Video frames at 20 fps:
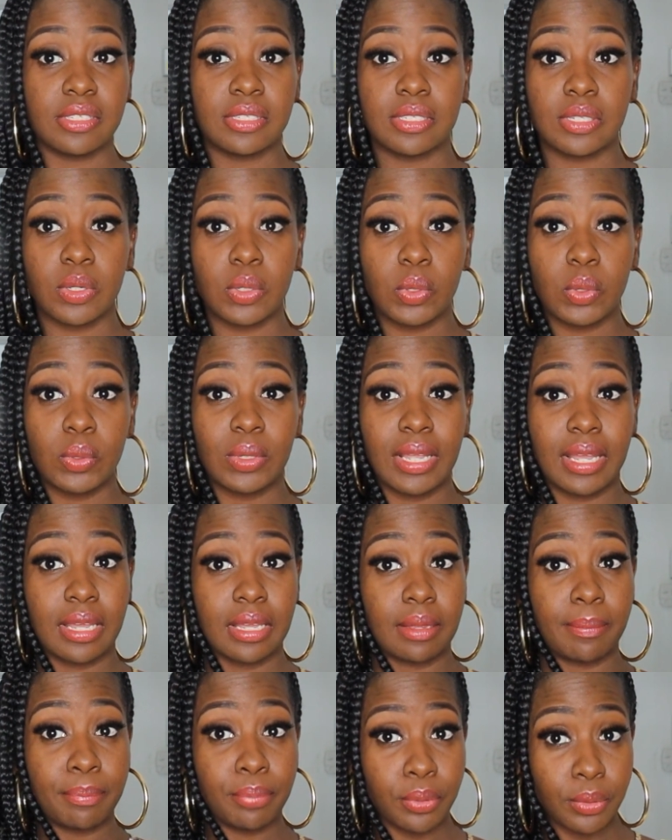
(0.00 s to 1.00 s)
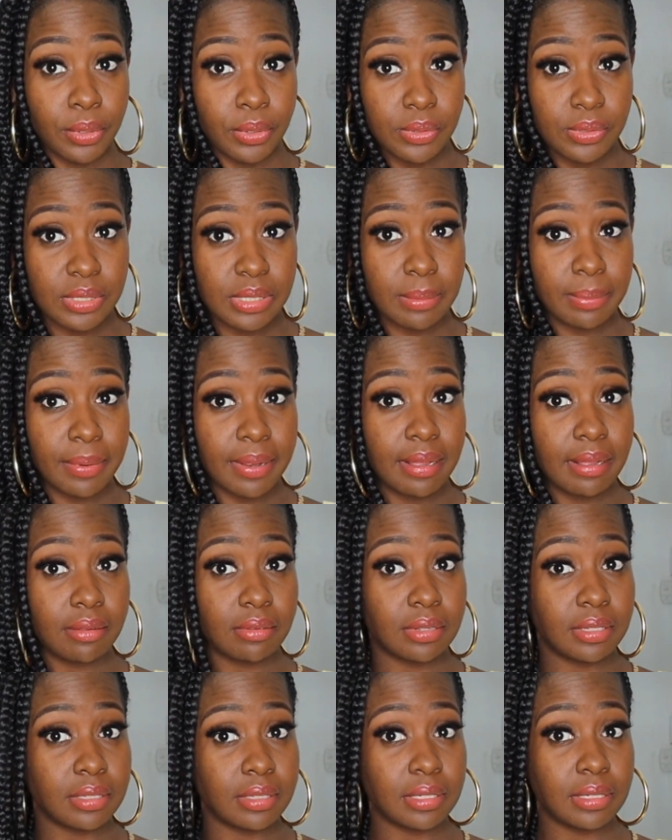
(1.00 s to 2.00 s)
So, like, clothes about
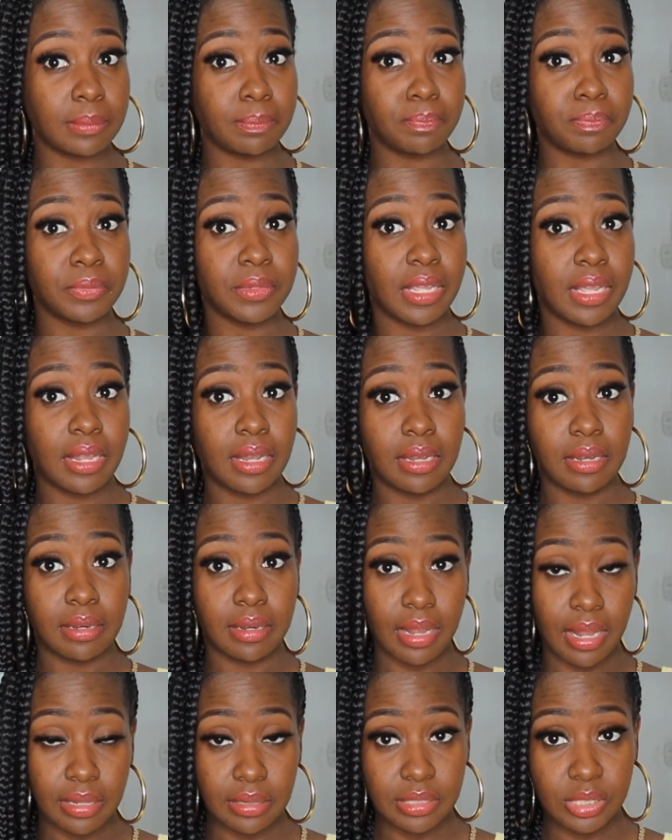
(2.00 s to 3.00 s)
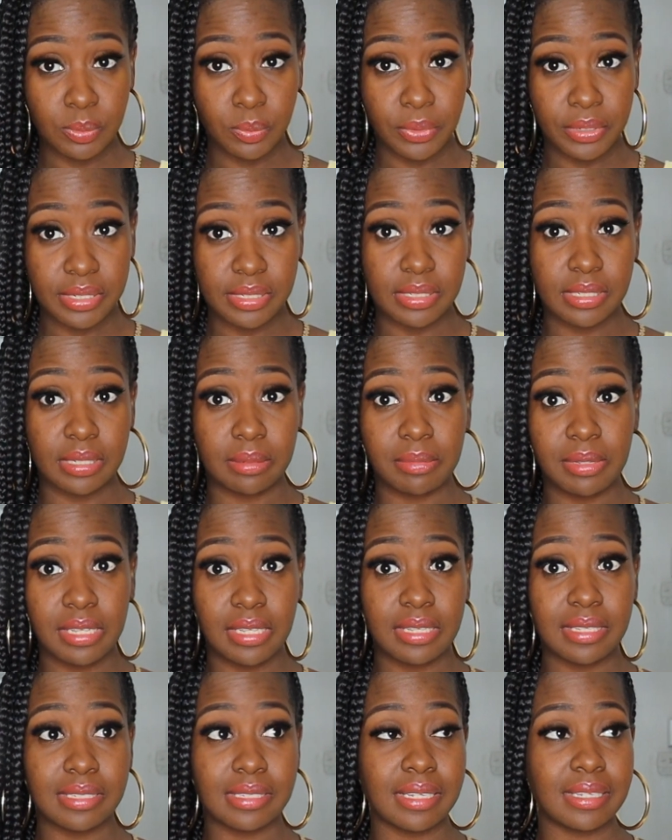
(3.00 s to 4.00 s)
um, knotless braid to
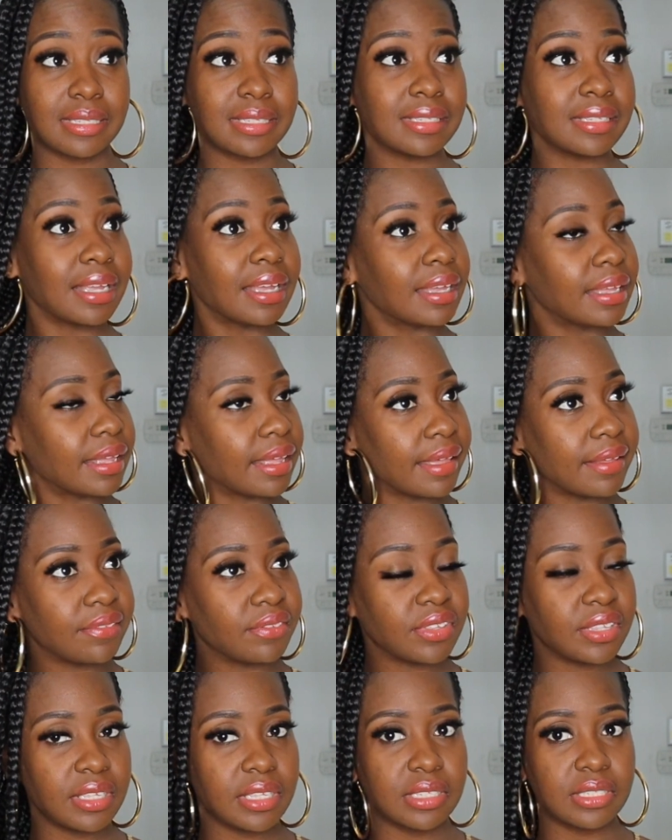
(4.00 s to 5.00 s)
me is it's not heavy.